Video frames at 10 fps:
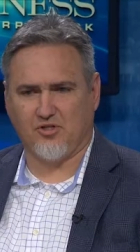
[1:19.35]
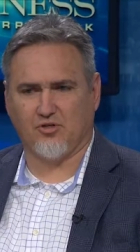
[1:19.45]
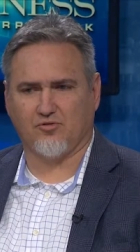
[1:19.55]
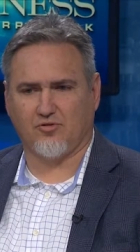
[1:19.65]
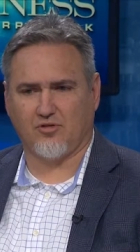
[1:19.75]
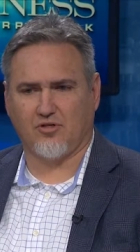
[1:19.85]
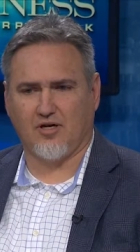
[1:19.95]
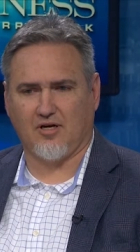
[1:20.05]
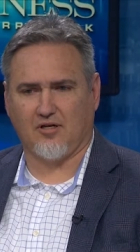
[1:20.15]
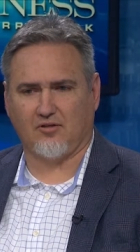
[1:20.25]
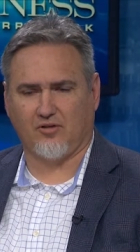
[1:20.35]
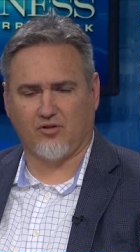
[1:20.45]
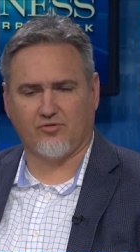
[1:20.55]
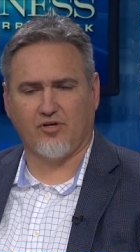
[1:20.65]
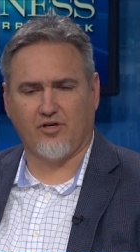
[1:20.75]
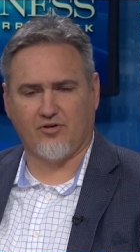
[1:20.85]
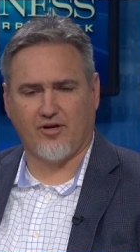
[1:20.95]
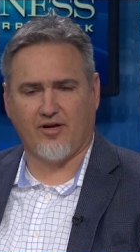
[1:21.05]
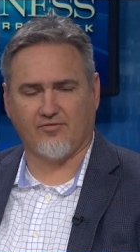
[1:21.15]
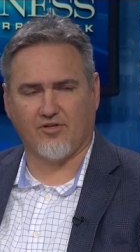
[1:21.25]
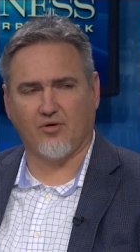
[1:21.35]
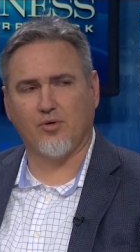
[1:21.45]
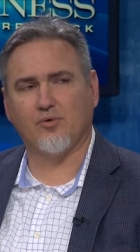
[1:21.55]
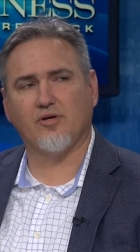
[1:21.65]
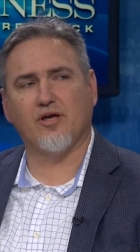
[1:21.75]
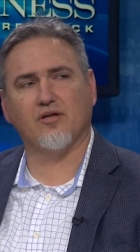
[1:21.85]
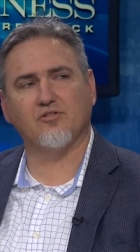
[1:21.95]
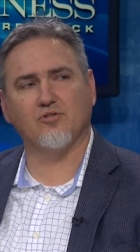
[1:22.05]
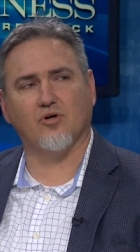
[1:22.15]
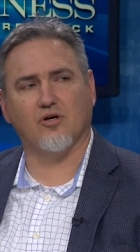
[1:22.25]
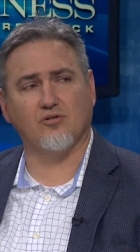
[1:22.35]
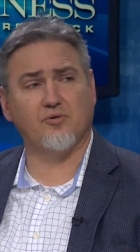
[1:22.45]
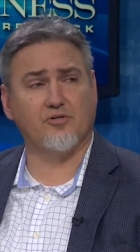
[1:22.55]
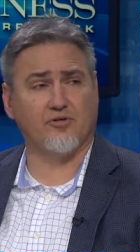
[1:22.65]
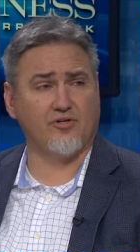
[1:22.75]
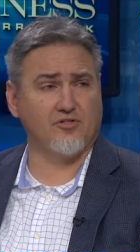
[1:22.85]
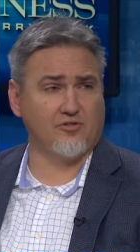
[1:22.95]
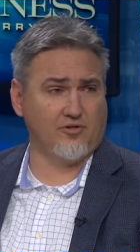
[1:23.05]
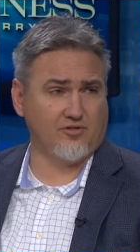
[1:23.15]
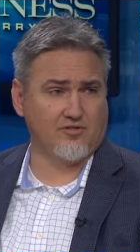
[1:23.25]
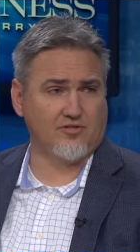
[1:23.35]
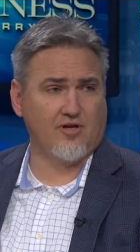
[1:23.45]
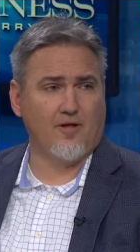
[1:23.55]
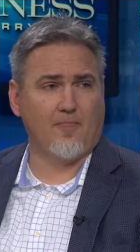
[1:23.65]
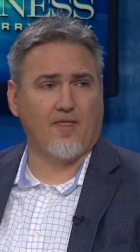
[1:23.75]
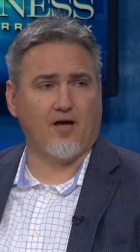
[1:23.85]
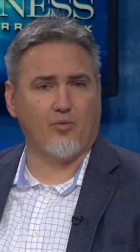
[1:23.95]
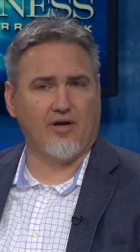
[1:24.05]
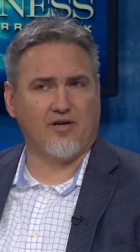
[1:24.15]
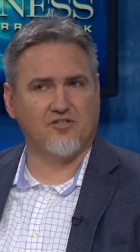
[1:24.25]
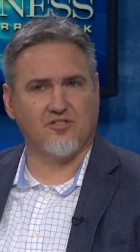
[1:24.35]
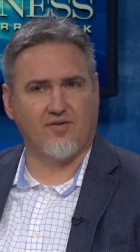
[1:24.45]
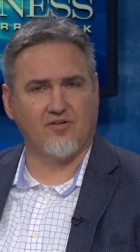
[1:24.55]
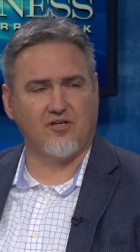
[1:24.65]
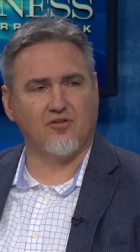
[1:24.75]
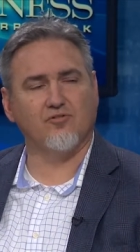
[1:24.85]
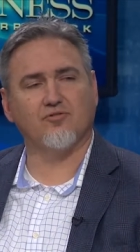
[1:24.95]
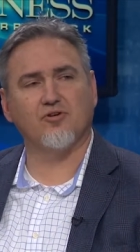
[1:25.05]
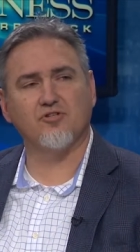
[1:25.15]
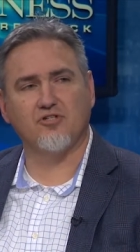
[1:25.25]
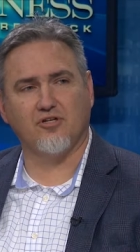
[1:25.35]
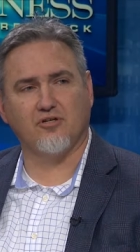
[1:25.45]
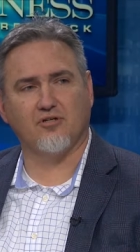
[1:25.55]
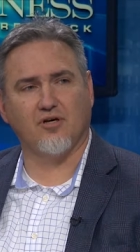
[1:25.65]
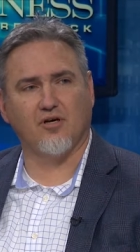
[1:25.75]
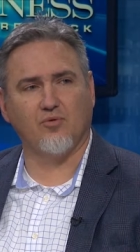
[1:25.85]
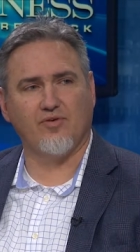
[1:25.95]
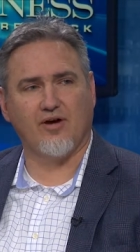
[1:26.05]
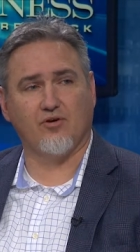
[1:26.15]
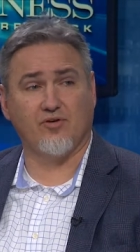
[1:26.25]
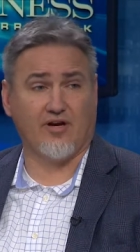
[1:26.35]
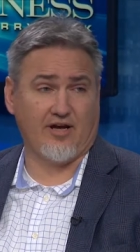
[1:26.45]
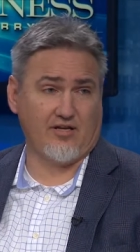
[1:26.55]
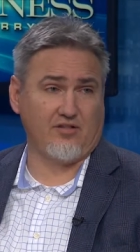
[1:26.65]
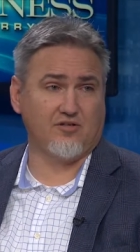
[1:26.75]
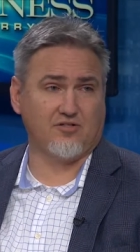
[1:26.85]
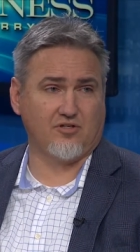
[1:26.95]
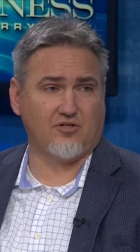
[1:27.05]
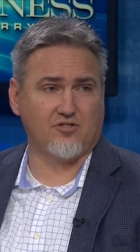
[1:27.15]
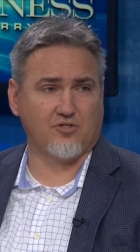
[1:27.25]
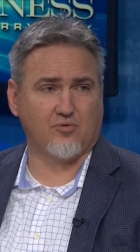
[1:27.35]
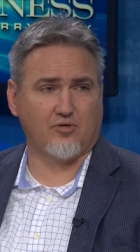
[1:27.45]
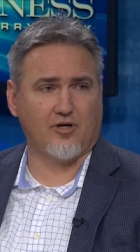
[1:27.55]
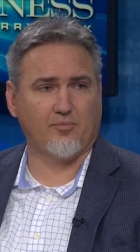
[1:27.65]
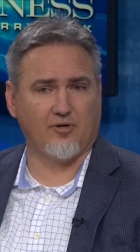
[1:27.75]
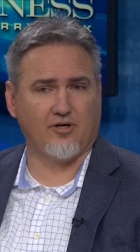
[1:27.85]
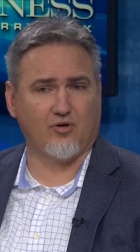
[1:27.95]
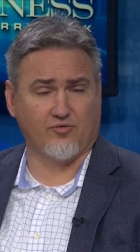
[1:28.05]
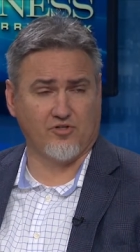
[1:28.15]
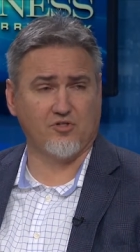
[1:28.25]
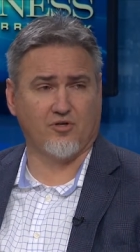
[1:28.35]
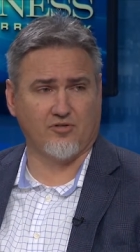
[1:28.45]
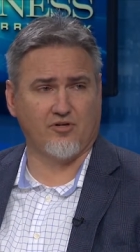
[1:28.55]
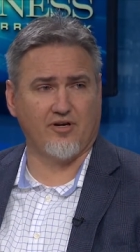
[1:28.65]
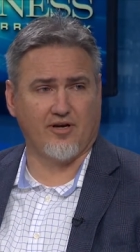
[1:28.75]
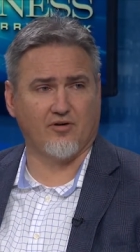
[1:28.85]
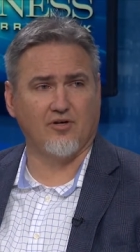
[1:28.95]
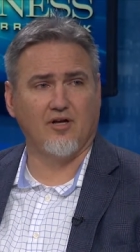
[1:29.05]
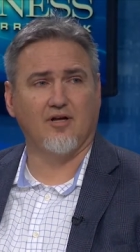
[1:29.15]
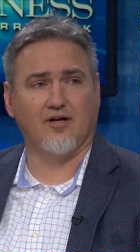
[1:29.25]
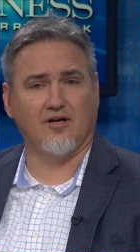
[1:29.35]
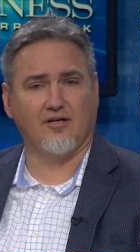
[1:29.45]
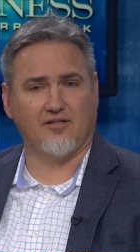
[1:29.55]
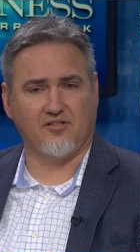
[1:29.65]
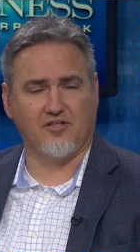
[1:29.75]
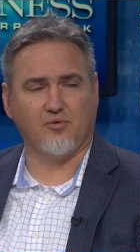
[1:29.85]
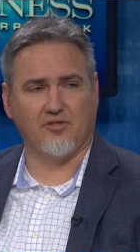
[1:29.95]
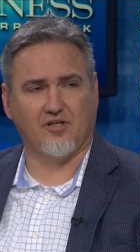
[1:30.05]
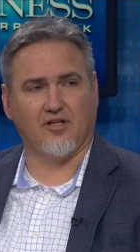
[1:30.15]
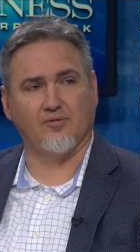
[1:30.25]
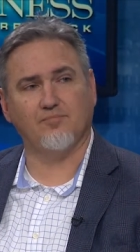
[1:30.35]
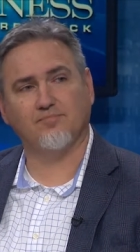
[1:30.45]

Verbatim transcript: took over uh, a little over a year and a half ago, we were down to 100 returning students. Uh, we added 70 in the first year. Uh, we've added over 90 this year, so we're up over 200 now yeah. and continuing to climb.